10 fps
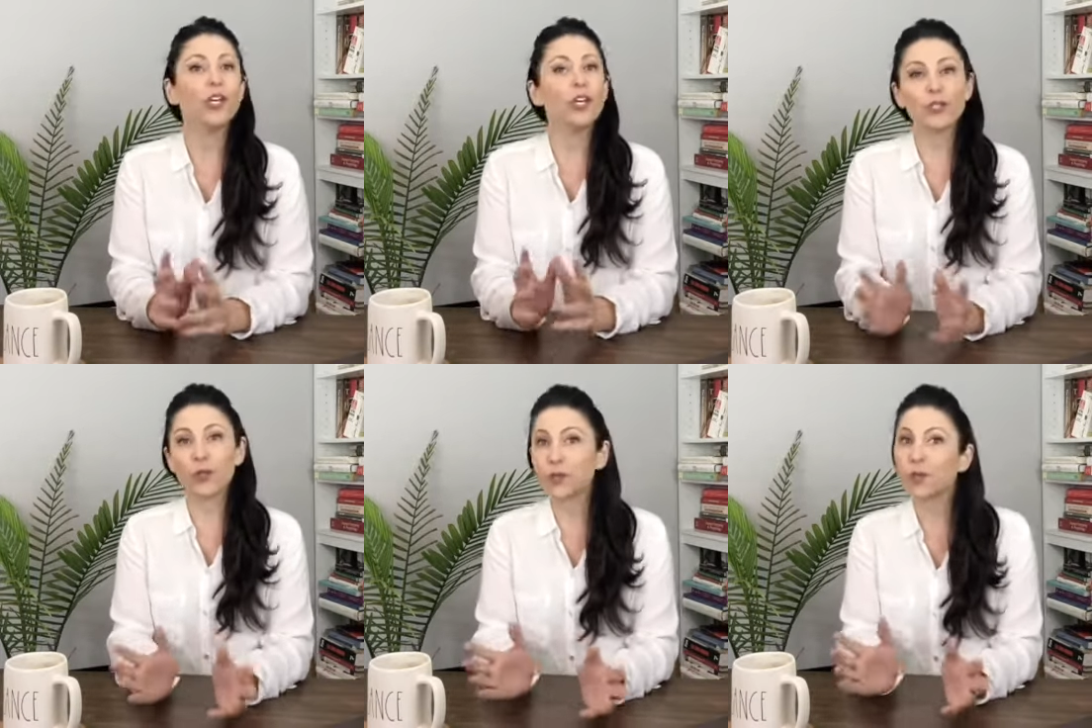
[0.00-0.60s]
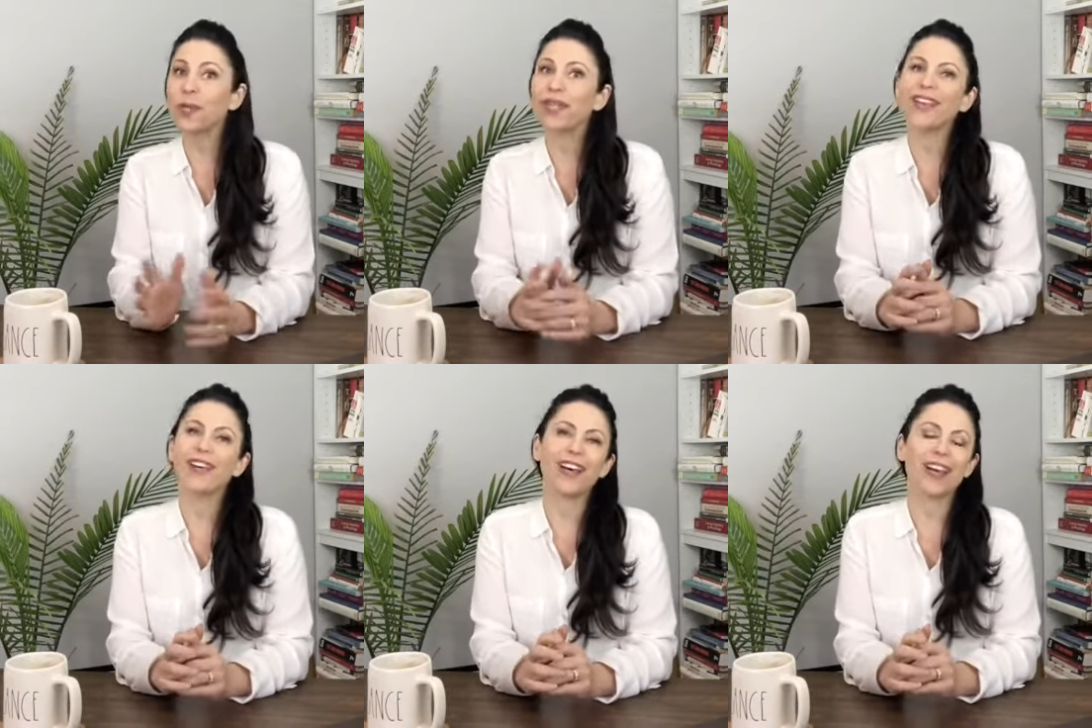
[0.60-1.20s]
social
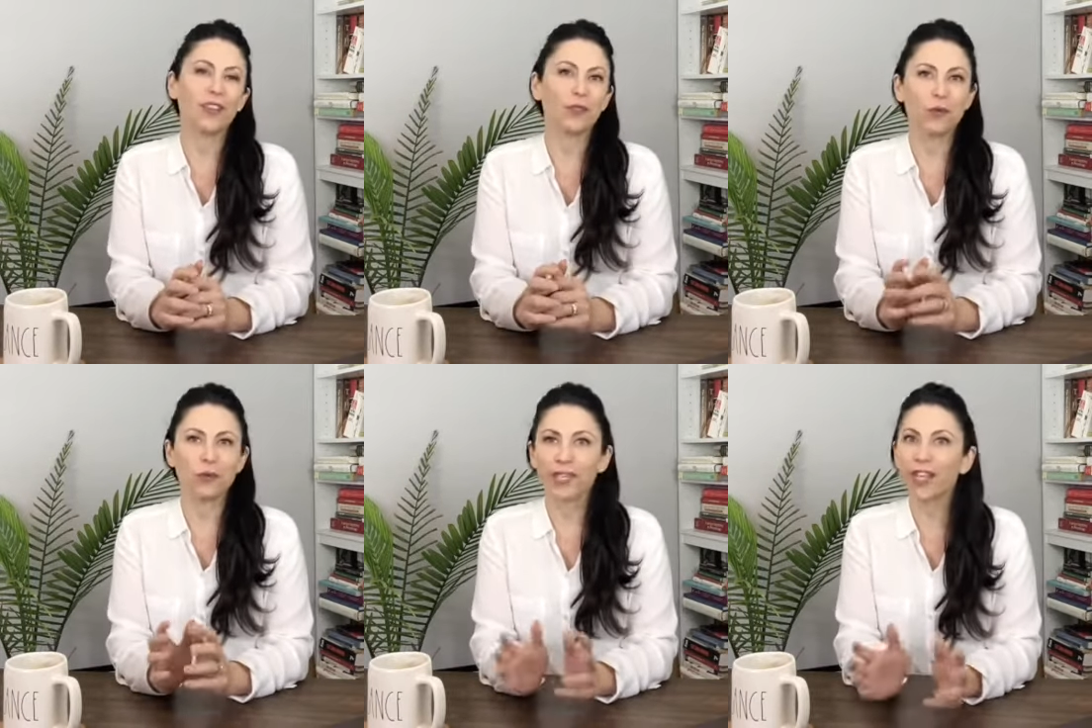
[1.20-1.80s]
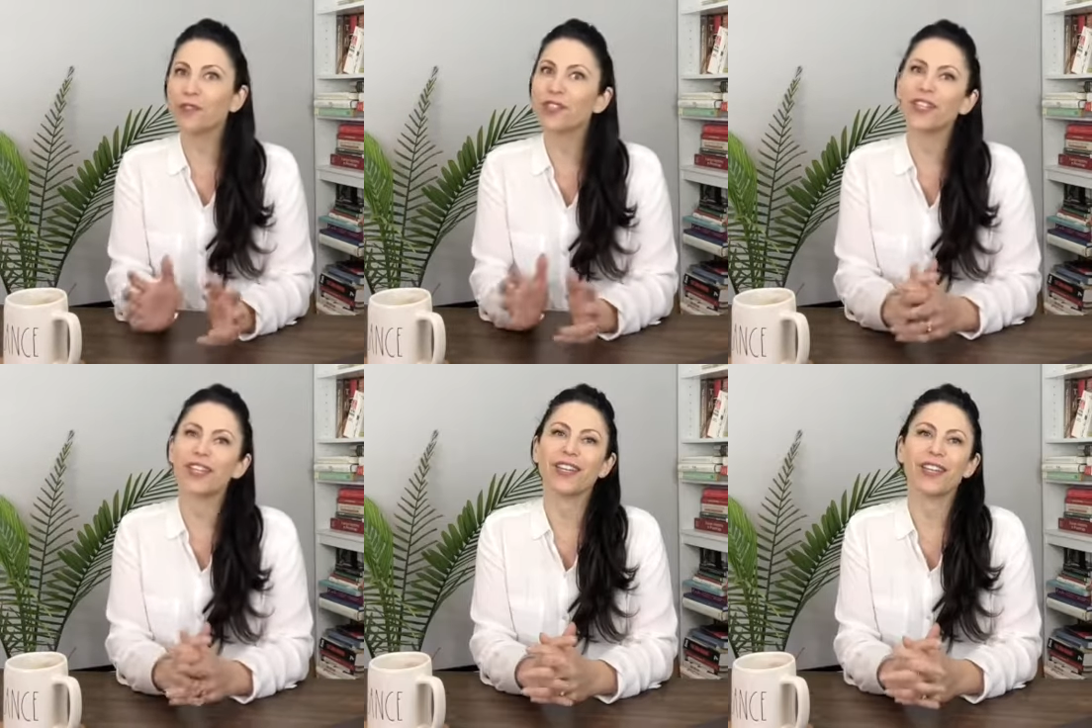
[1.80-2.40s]
media and through
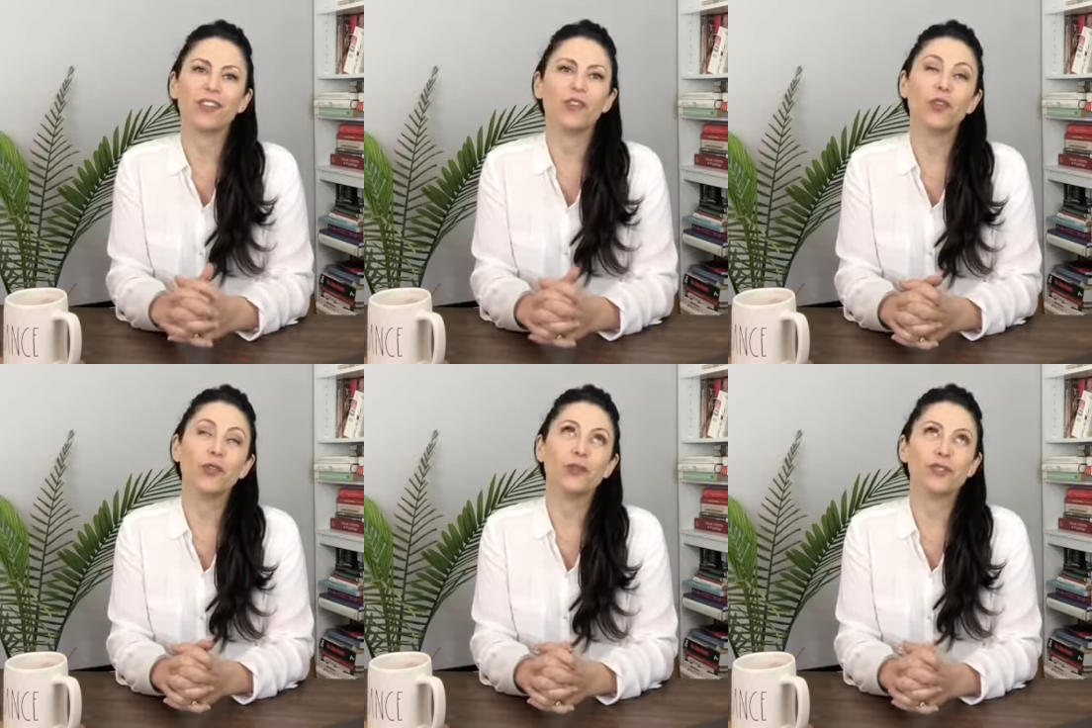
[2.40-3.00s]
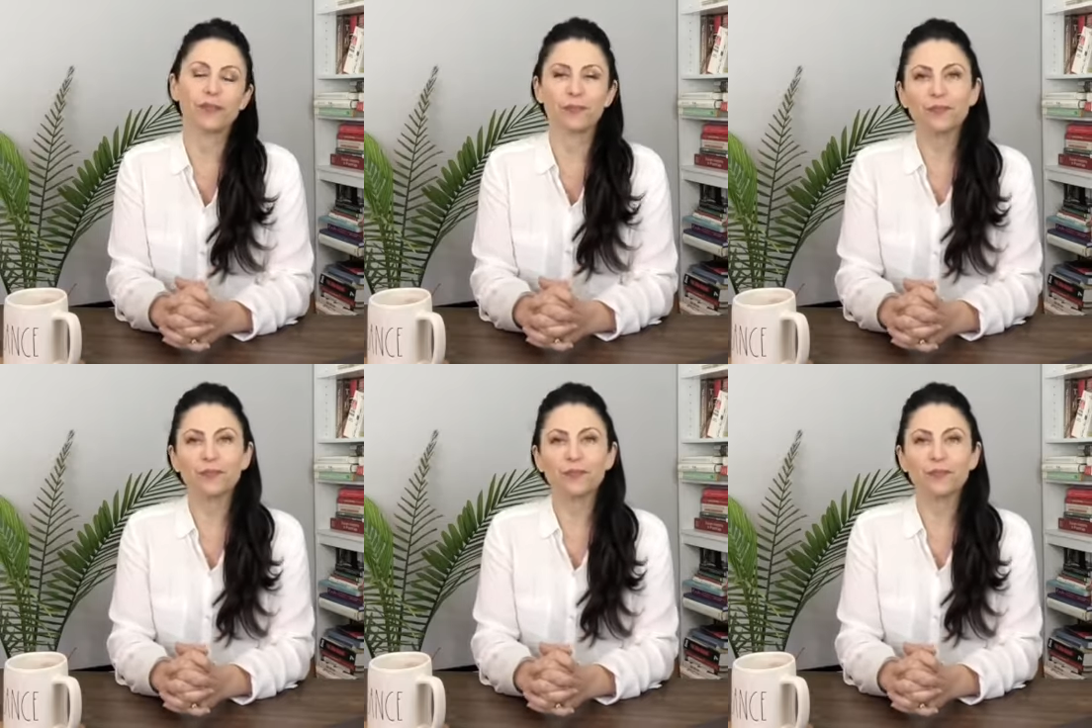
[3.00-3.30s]
television and news.